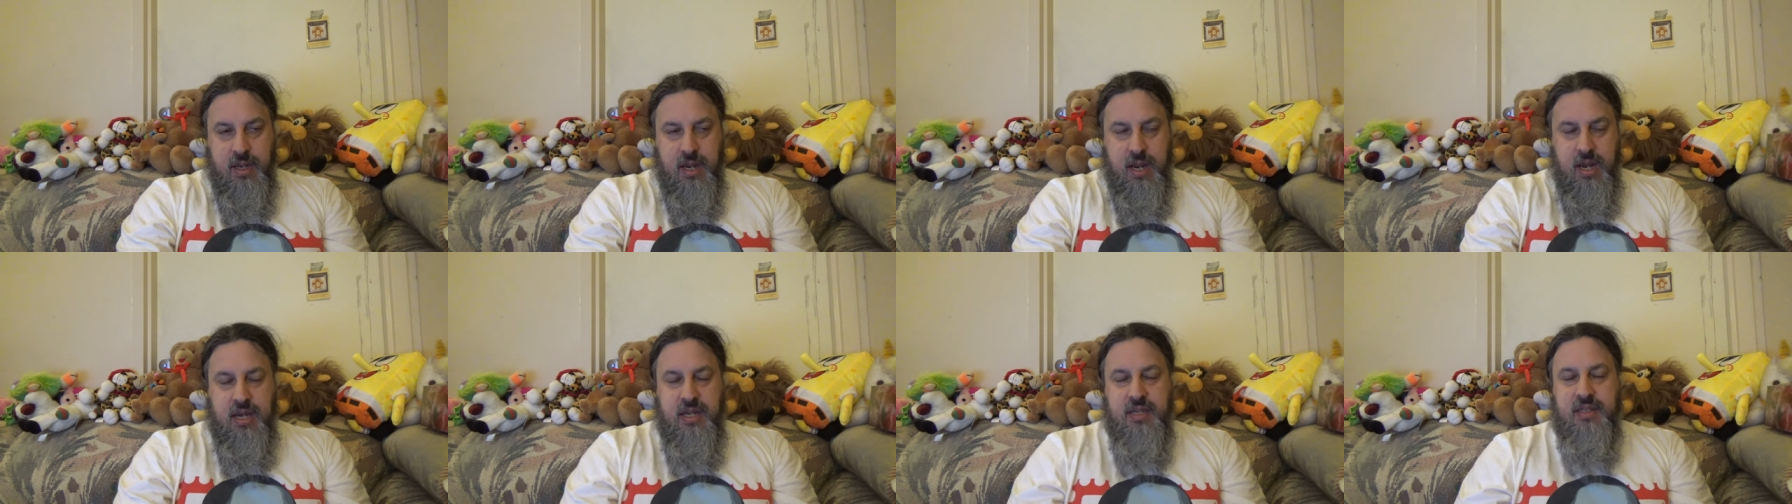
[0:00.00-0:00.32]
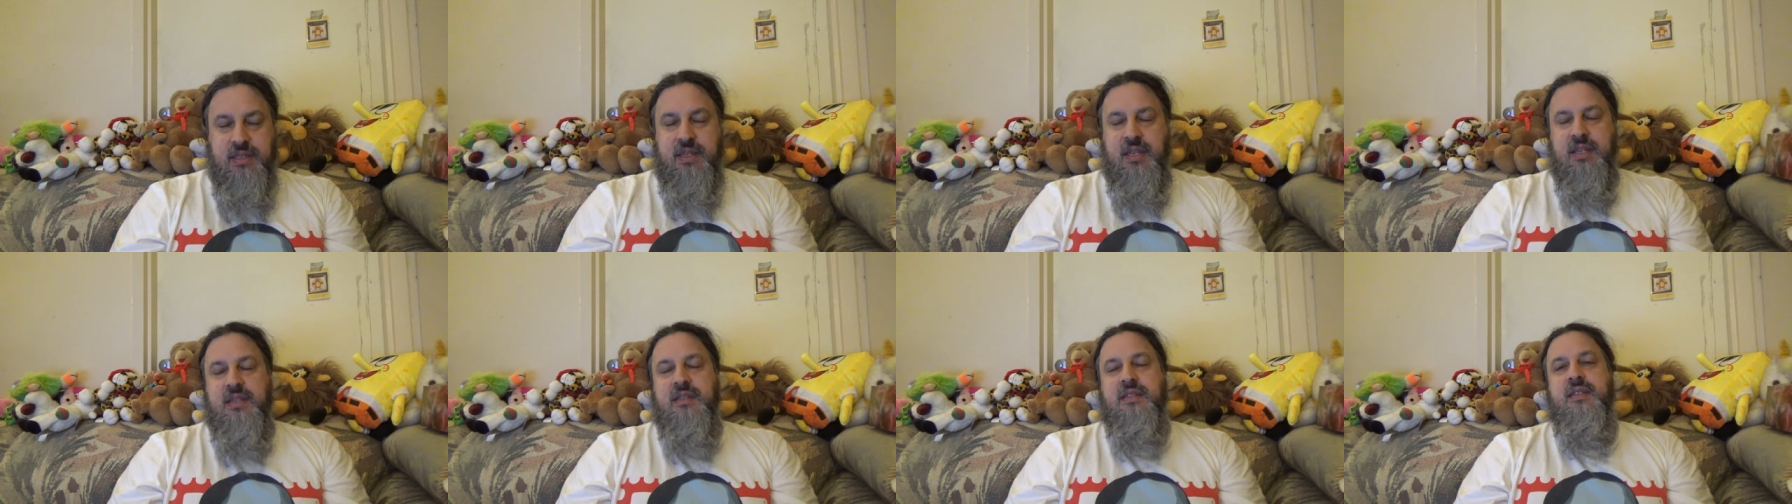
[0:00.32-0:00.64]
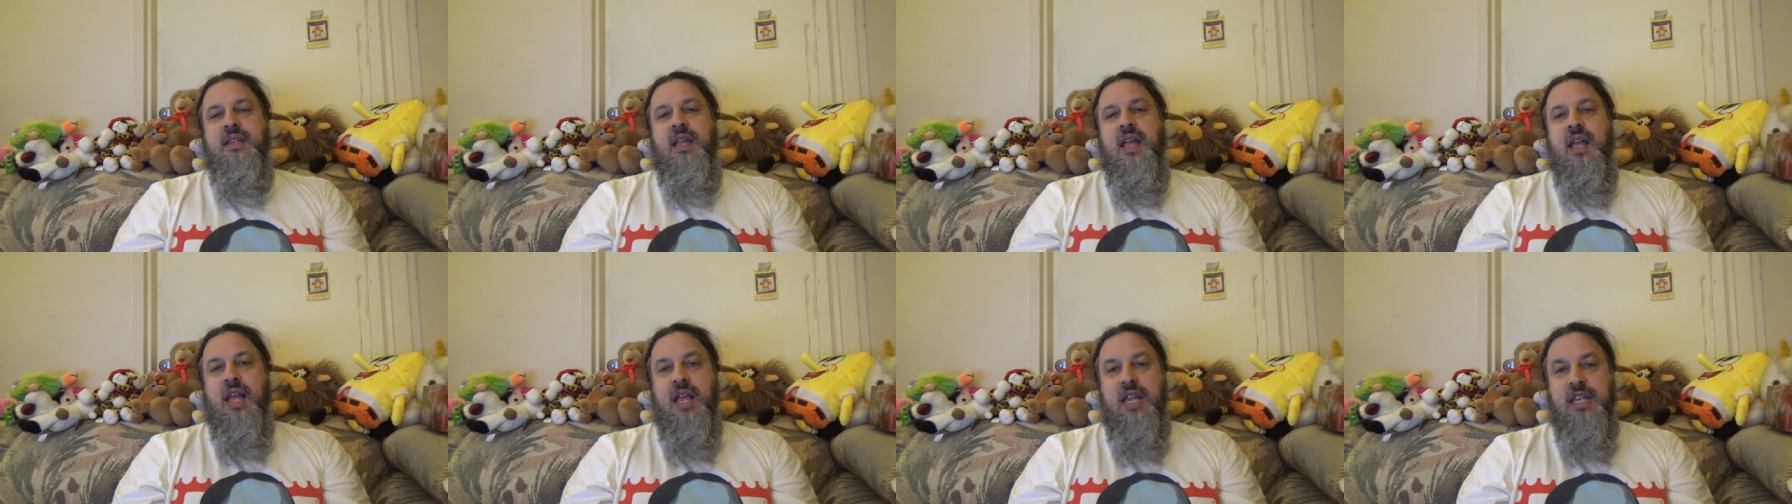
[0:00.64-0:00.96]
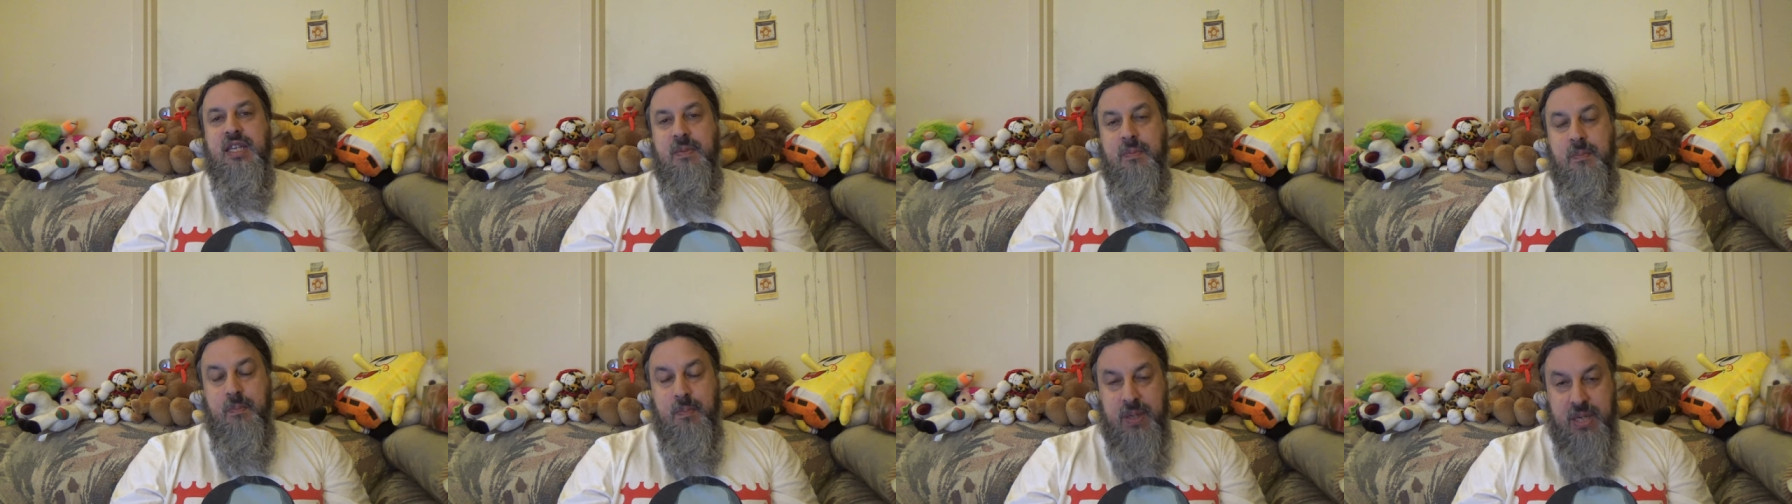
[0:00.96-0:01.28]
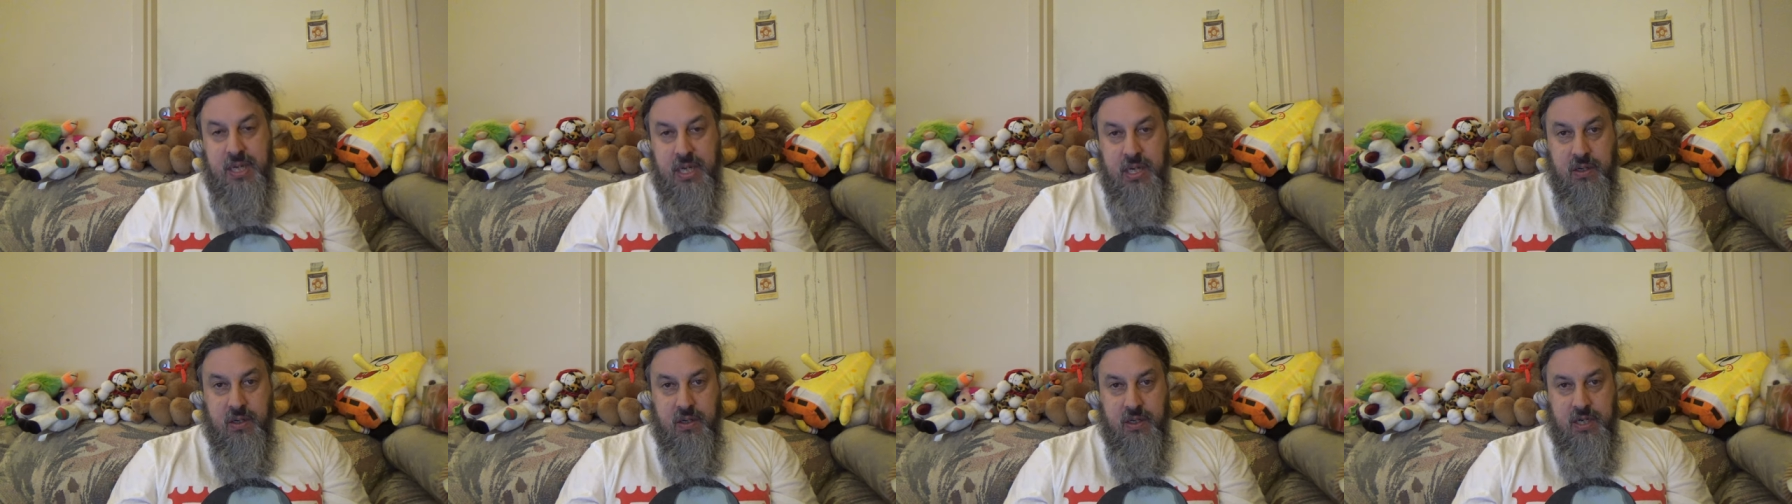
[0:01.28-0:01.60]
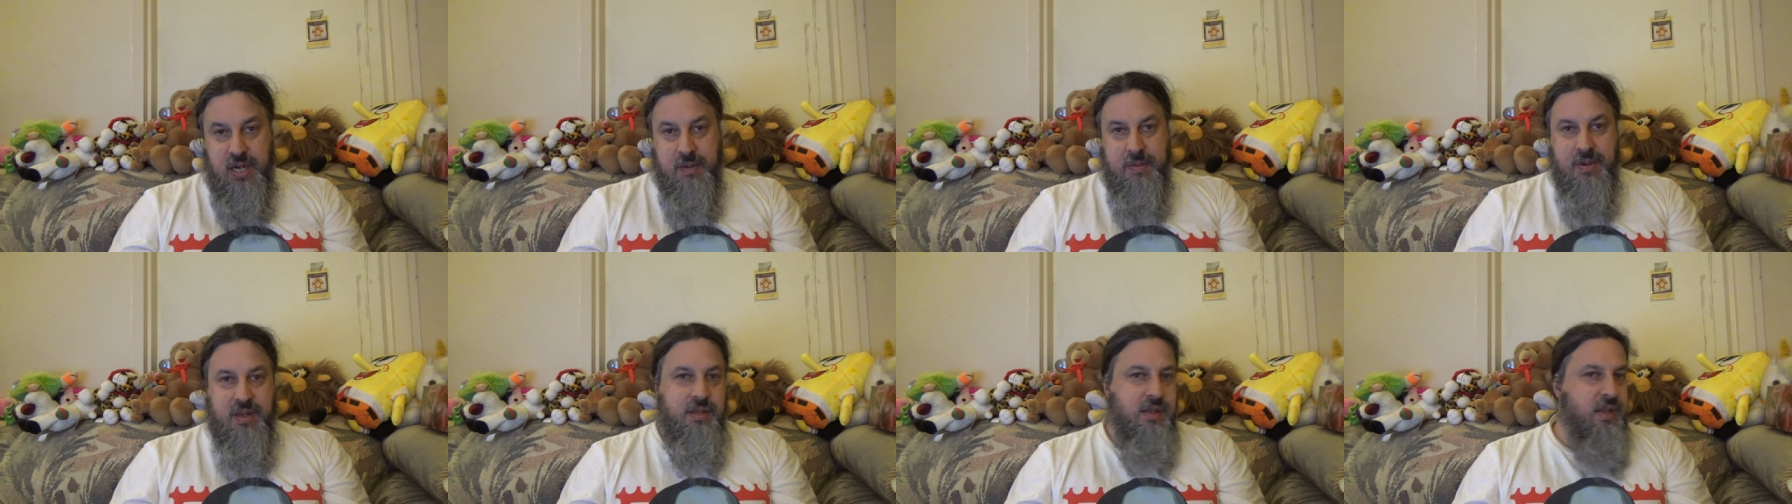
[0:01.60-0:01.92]
And it's designed to be
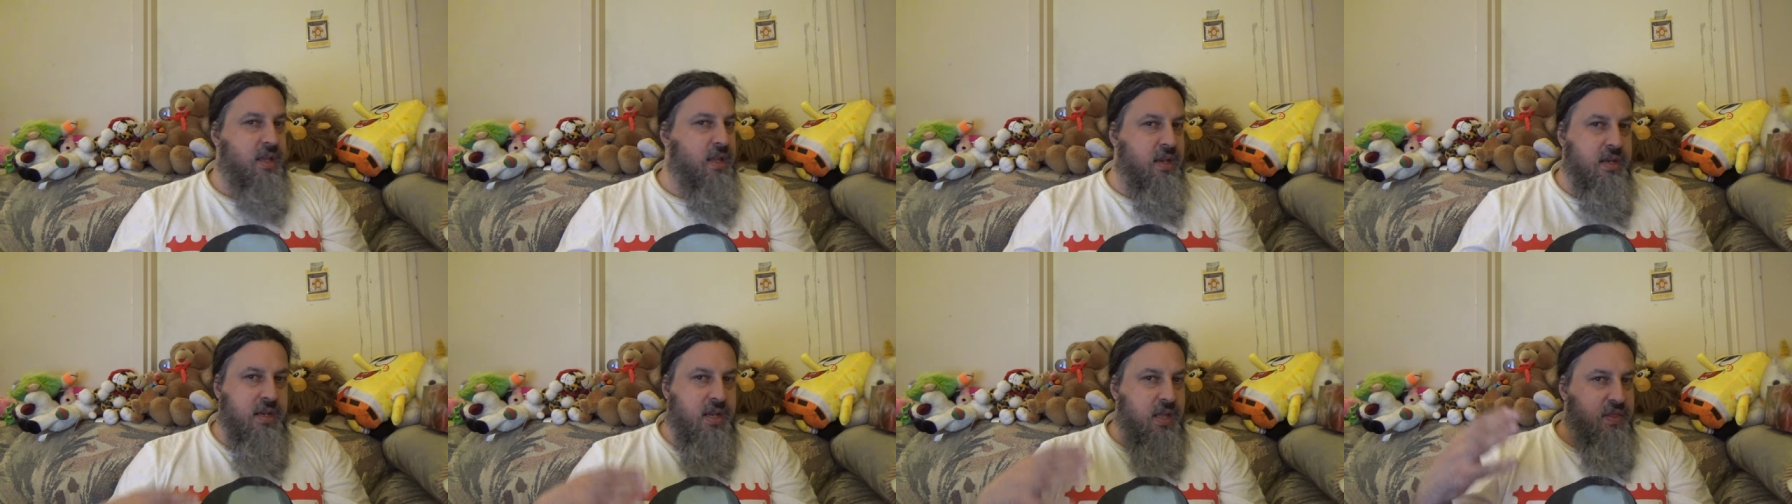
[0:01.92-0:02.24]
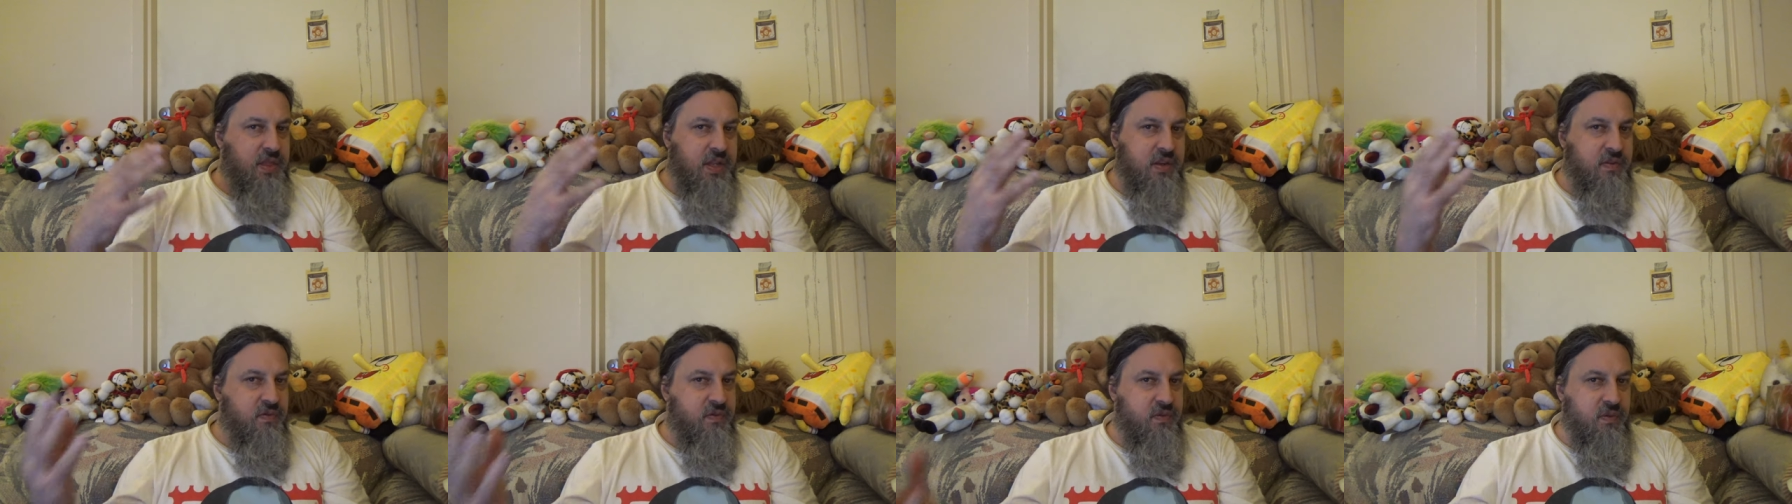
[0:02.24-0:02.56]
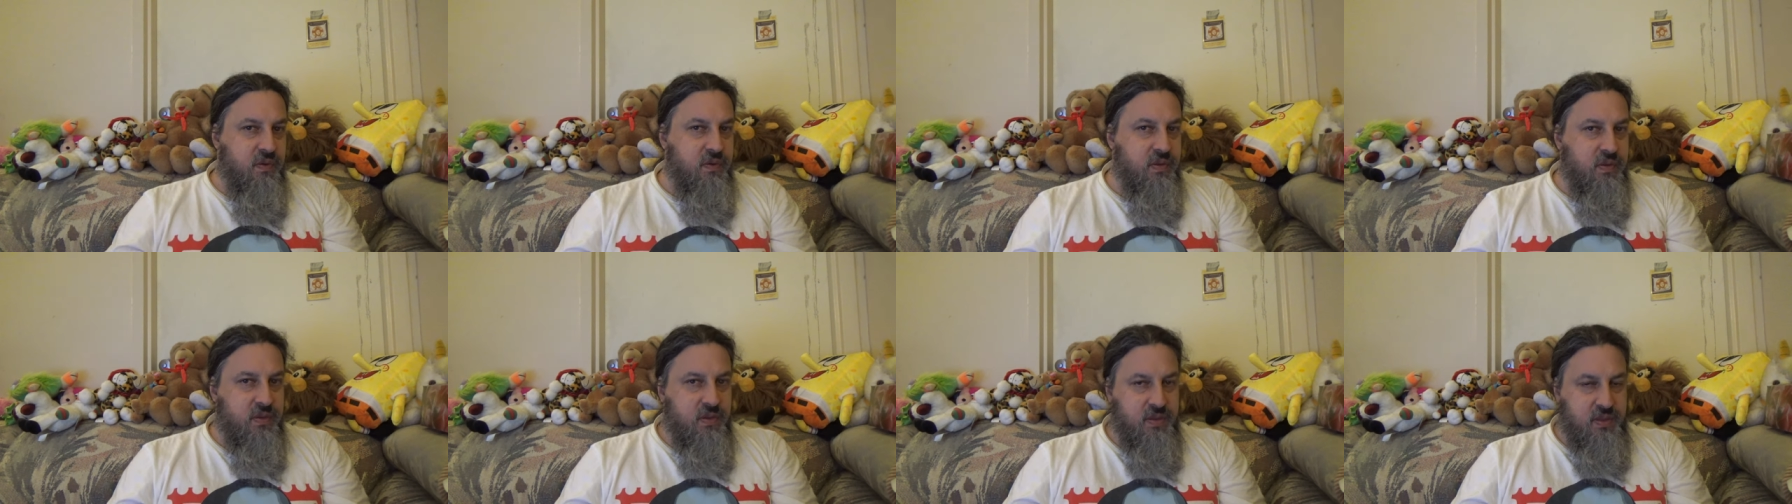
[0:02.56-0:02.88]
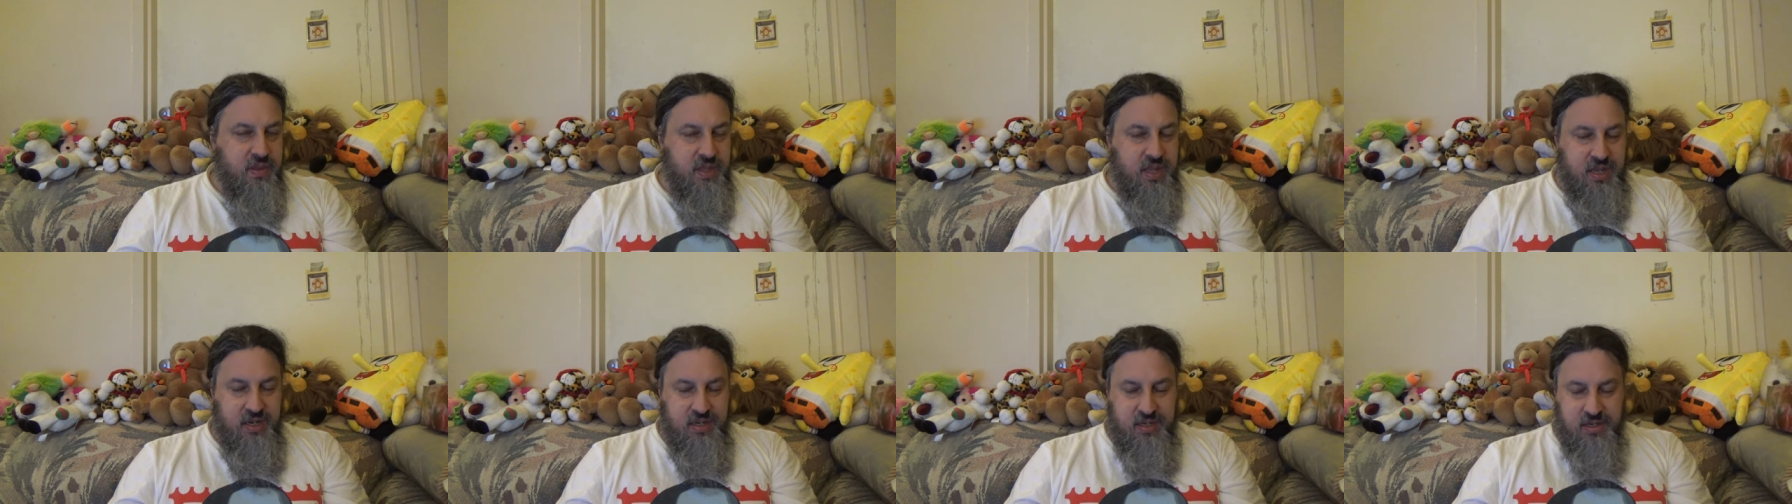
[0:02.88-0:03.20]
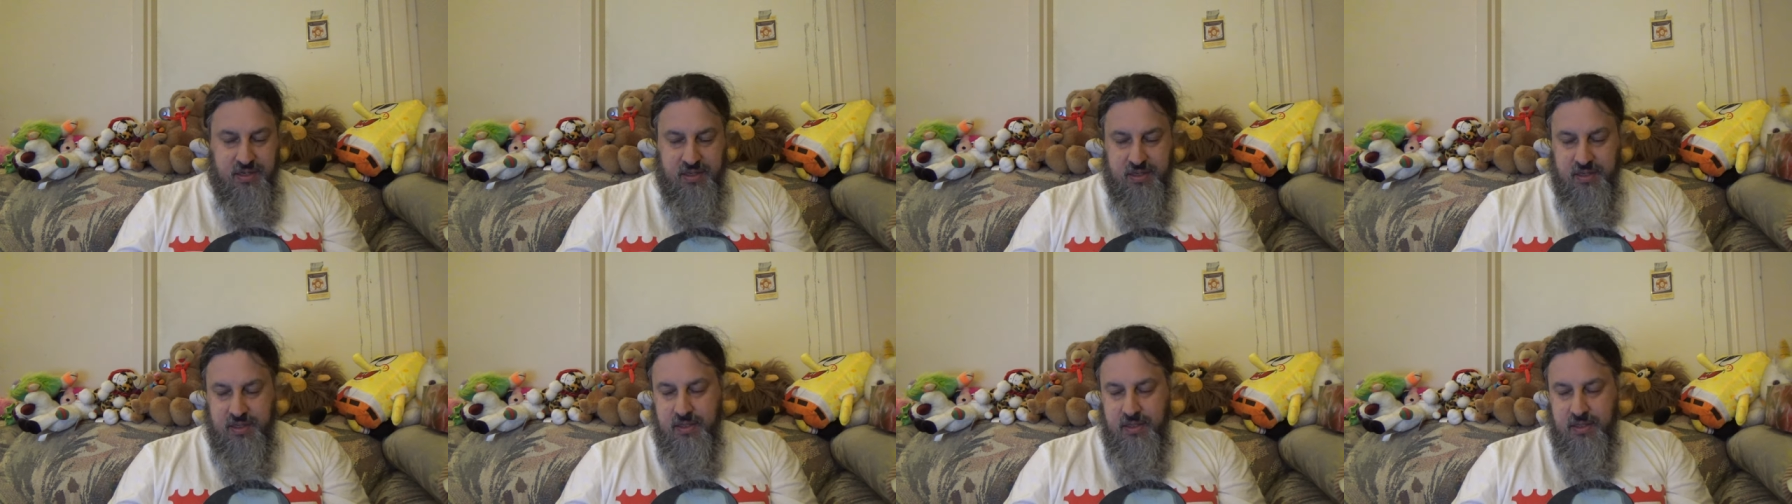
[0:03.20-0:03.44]
entertainment, and nothing further than that.